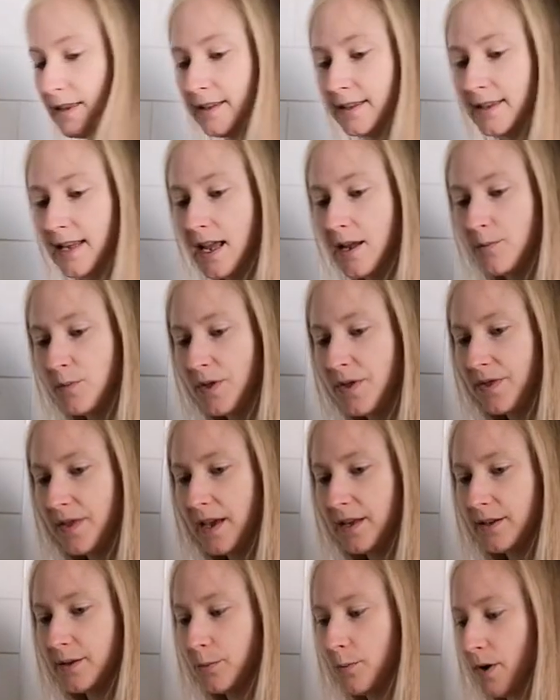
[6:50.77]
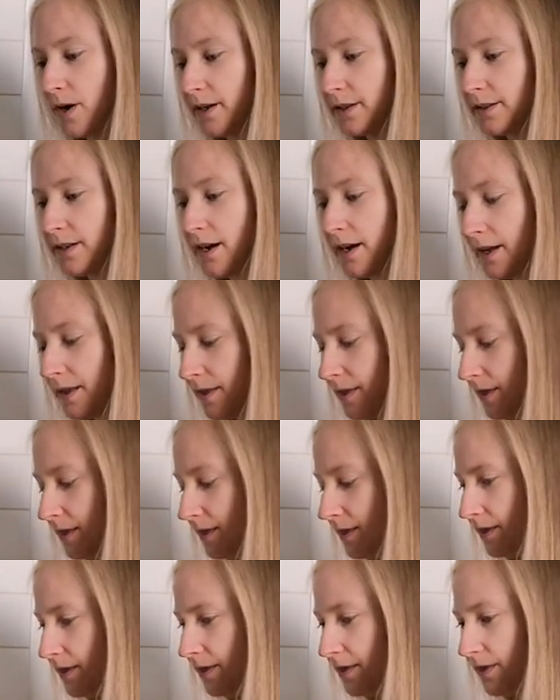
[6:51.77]
The same with this one. I
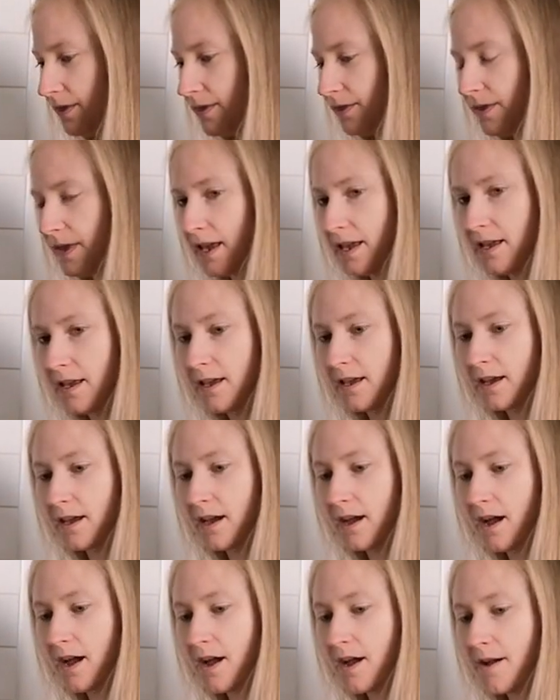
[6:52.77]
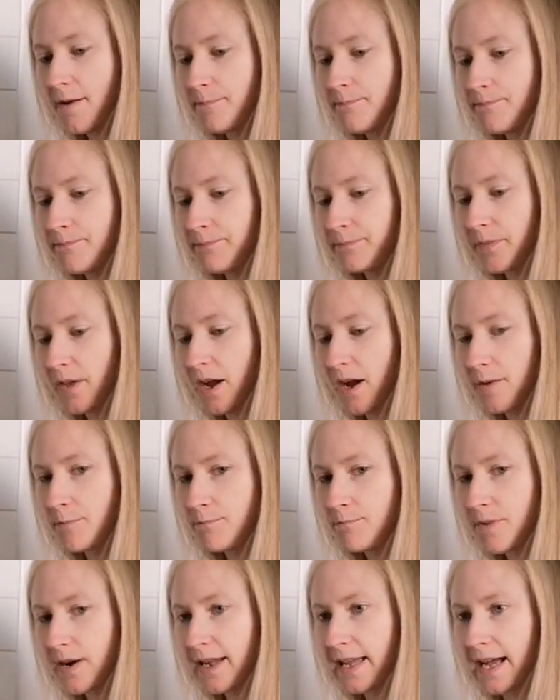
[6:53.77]
think I
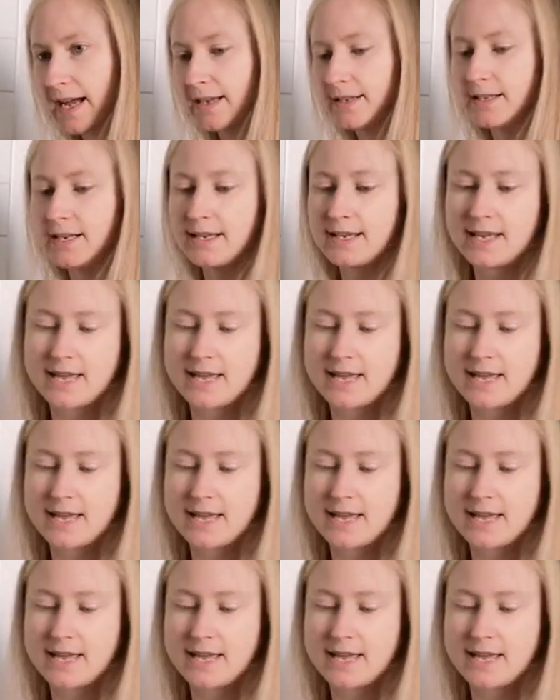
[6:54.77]
might add